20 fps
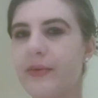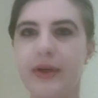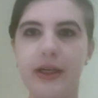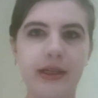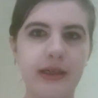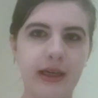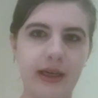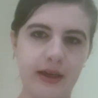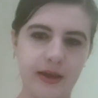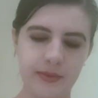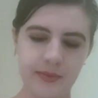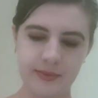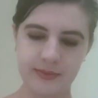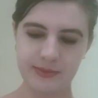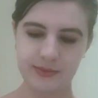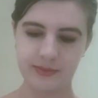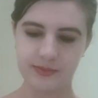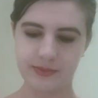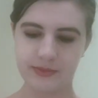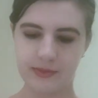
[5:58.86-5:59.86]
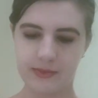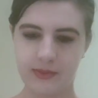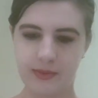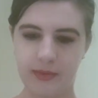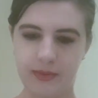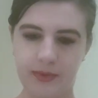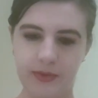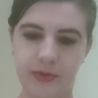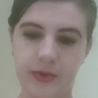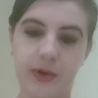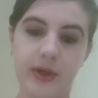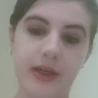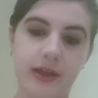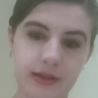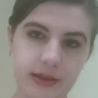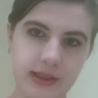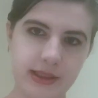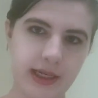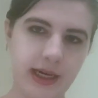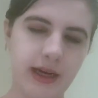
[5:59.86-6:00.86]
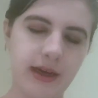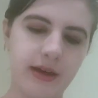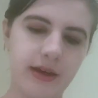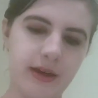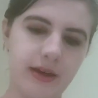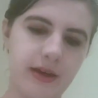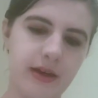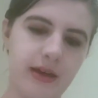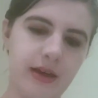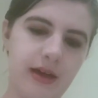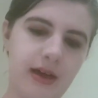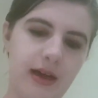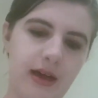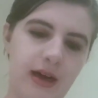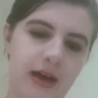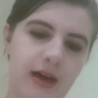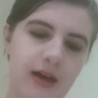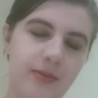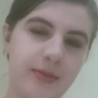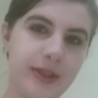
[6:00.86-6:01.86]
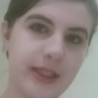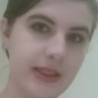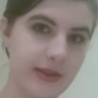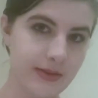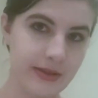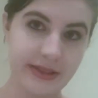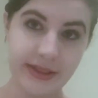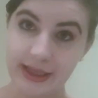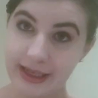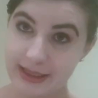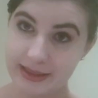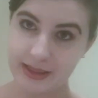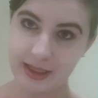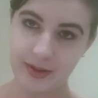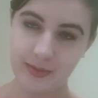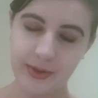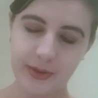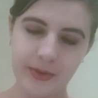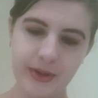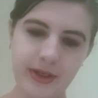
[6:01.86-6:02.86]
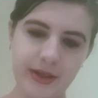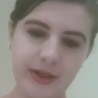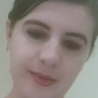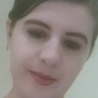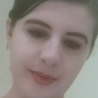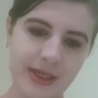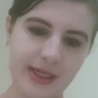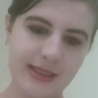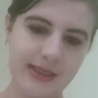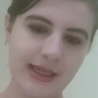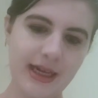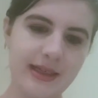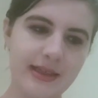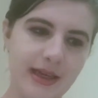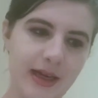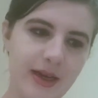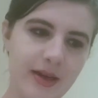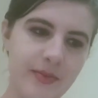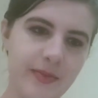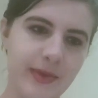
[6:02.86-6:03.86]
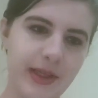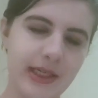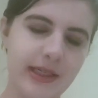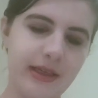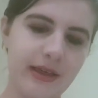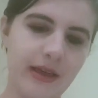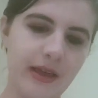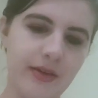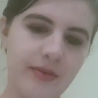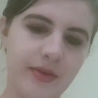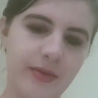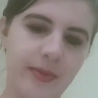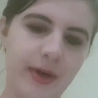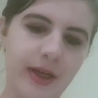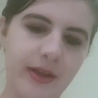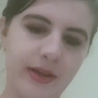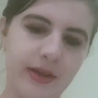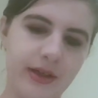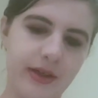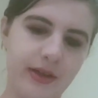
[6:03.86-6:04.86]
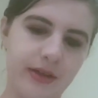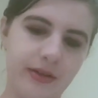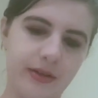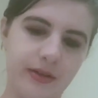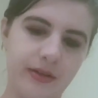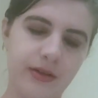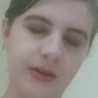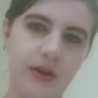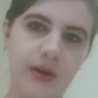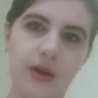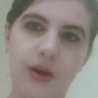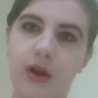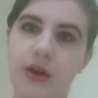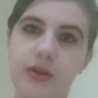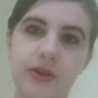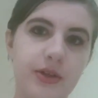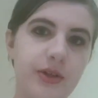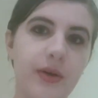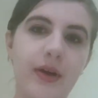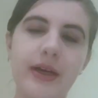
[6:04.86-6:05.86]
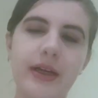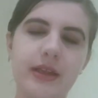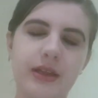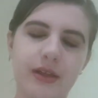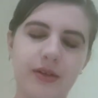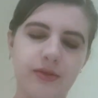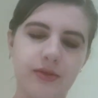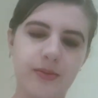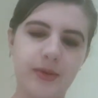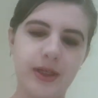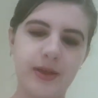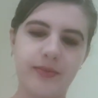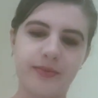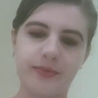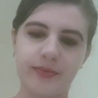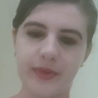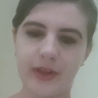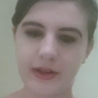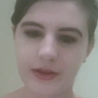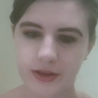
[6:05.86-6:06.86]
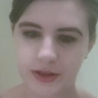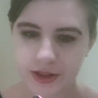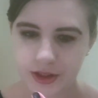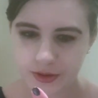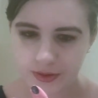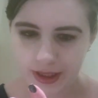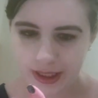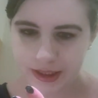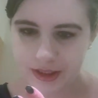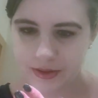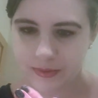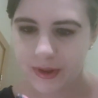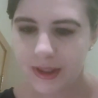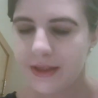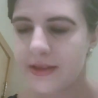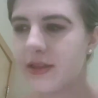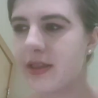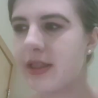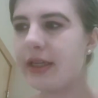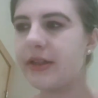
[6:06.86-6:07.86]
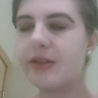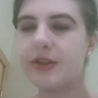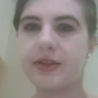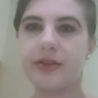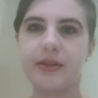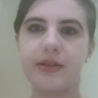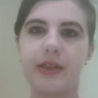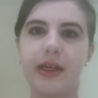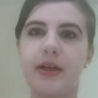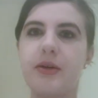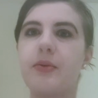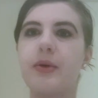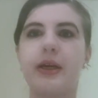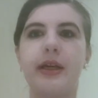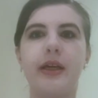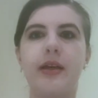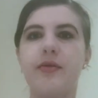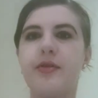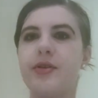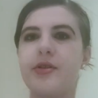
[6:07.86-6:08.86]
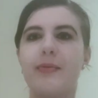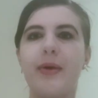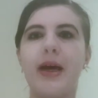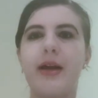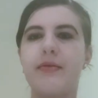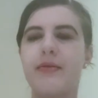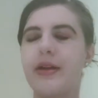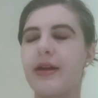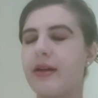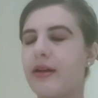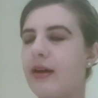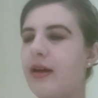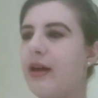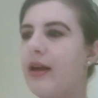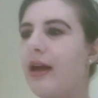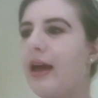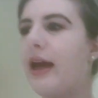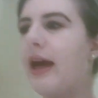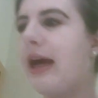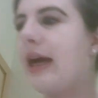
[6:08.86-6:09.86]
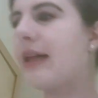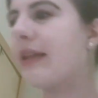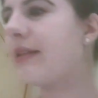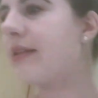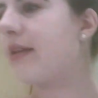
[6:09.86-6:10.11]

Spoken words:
went in again for another attack, and this is the last time I went because that time they didn't even bother to do anything for me allergic reaction wise. They just said, we're gonna give you some Ativan, and the